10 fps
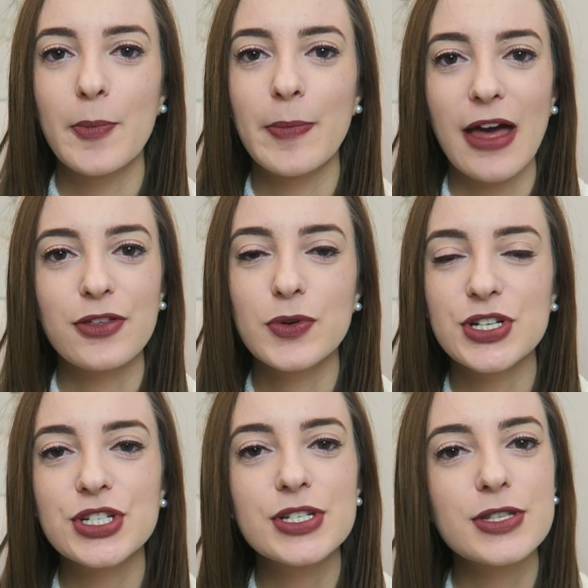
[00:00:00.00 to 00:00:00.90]
math
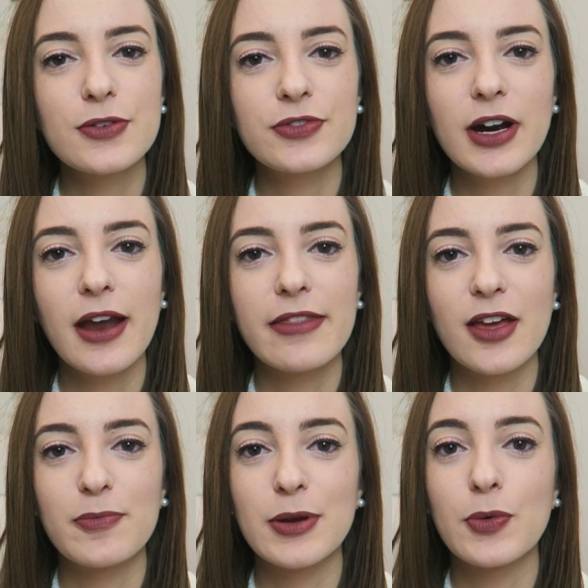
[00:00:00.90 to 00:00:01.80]
questions so far, and
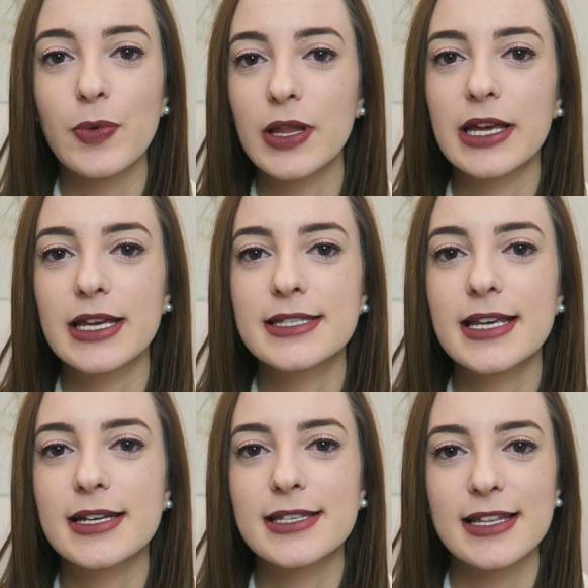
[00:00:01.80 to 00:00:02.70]
they've been really
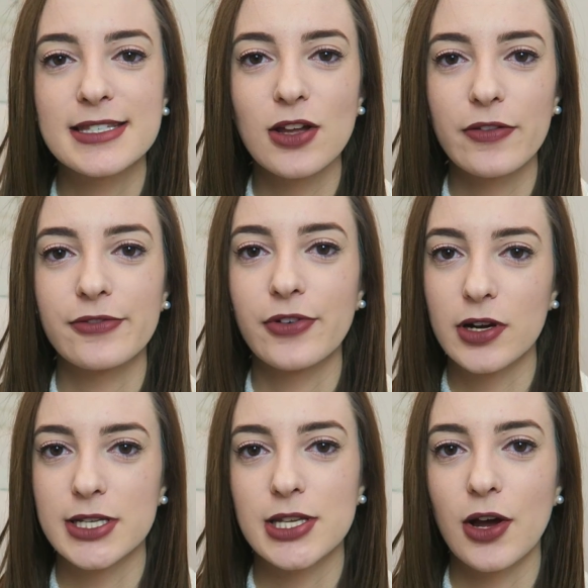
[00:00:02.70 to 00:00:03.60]
easy because that's not the
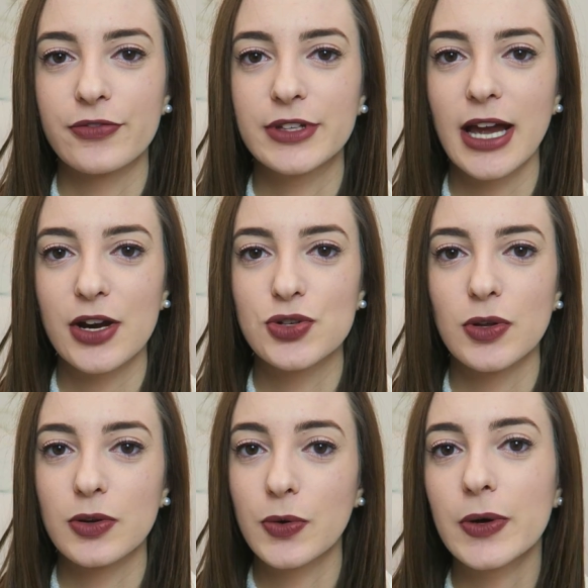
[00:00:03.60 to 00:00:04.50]
focus of the
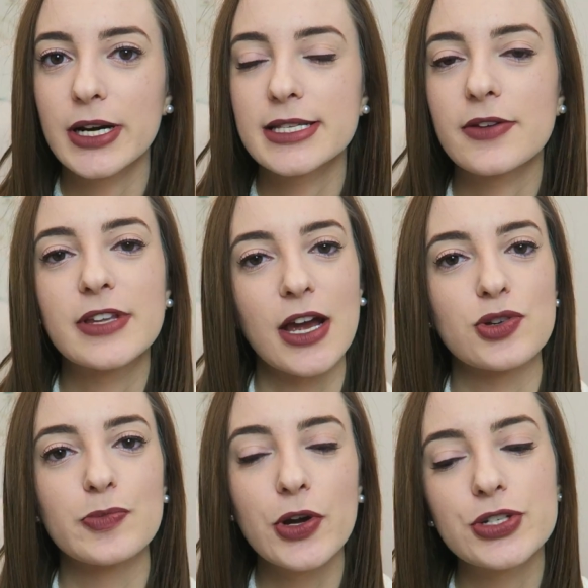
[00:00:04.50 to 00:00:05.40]
actual course, of the
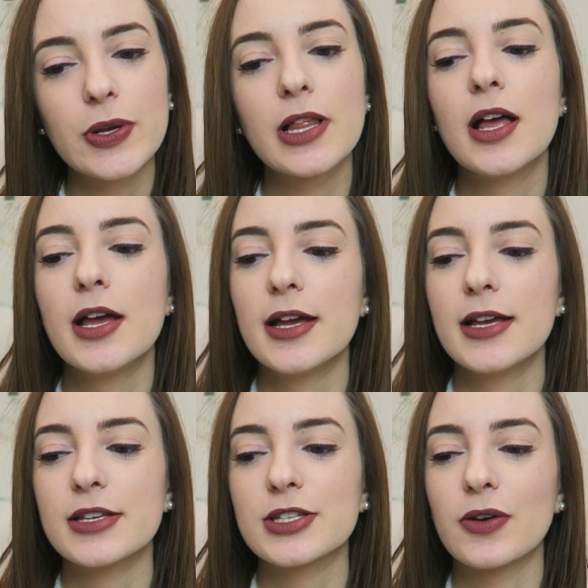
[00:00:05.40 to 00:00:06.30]
actual module,
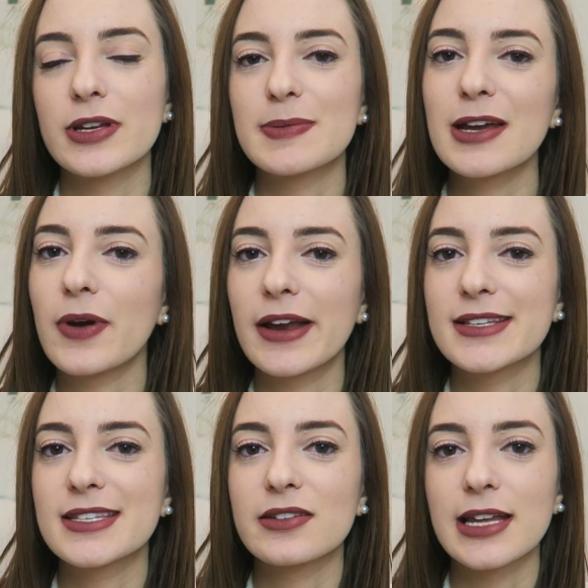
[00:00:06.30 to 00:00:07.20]
so it's been quite
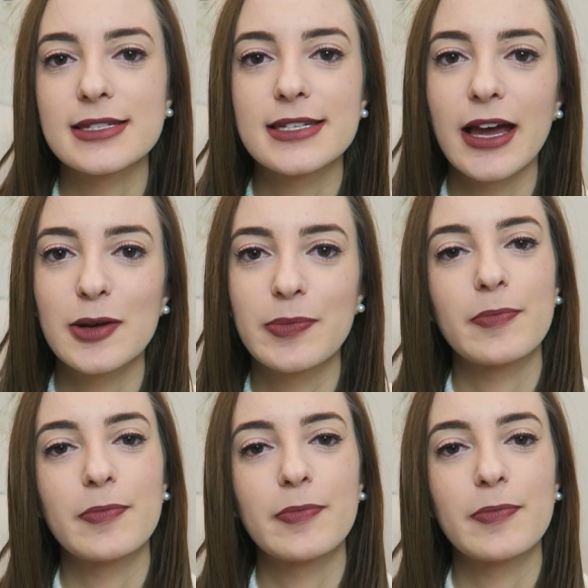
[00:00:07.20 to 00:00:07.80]
easy on that side.